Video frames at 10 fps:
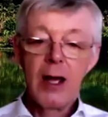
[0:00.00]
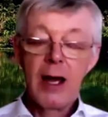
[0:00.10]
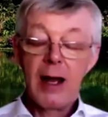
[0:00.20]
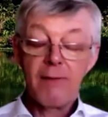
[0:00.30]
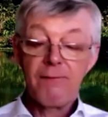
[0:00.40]

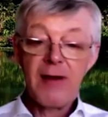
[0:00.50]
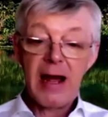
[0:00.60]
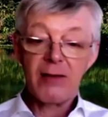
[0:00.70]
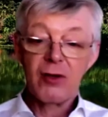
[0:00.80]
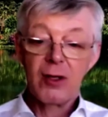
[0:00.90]
And in
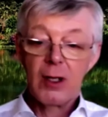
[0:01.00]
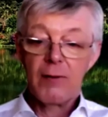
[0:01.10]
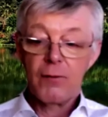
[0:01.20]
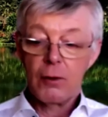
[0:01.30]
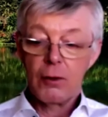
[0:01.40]
fact,
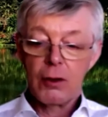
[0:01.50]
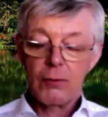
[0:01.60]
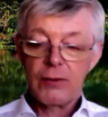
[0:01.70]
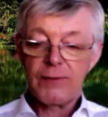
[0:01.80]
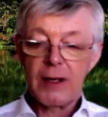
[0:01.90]
if you look
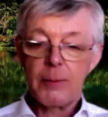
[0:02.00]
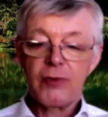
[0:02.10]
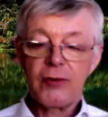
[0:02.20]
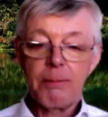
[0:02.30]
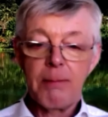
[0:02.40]
at
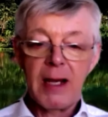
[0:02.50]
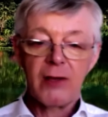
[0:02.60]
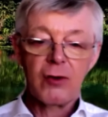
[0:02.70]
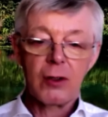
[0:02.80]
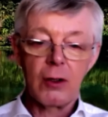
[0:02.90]
developments in
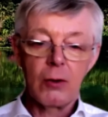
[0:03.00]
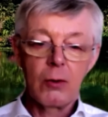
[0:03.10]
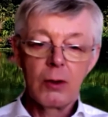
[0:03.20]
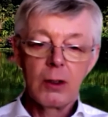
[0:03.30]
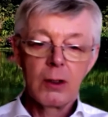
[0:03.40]

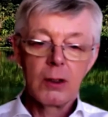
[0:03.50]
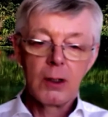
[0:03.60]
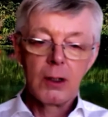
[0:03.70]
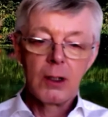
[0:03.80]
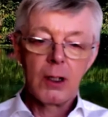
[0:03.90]
Mexico,
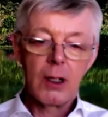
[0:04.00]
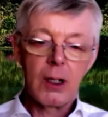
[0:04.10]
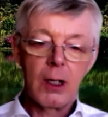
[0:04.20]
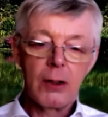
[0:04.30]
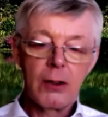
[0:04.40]

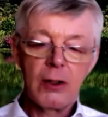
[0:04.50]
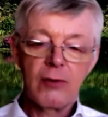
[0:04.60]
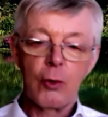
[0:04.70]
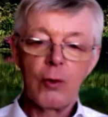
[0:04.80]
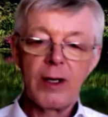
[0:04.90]
it's
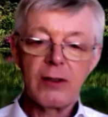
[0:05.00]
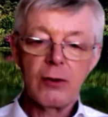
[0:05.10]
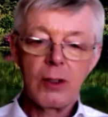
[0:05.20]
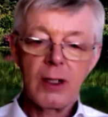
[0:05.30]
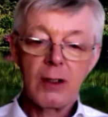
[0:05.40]
already
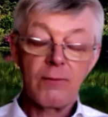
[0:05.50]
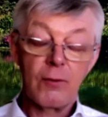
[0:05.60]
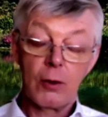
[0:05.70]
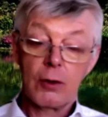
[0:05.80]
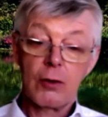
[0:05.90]
doing it. If you
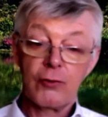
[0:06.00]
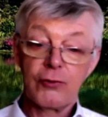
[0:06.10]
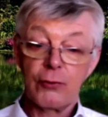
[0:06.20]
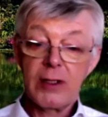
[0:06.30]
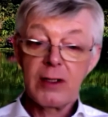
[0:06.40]
look at Costa
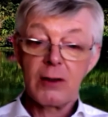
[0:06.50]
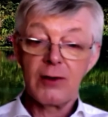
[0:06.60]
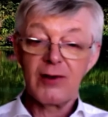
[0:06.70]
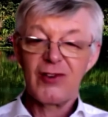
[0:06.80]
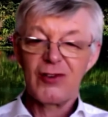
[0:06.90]
Rica,
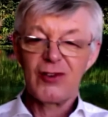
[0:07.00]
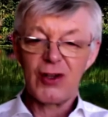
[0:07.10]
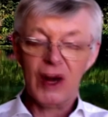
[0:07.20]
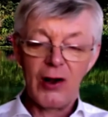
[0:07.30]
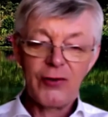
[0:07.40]
it's
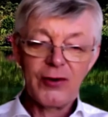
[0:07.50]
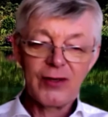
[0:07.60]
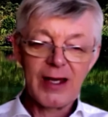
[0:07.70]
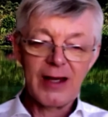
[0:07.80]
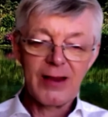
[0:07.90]
starting to
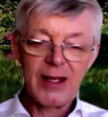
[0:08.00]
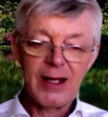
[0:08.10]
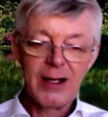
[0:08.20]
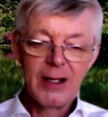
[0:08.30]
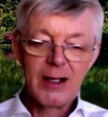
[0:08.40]
get there.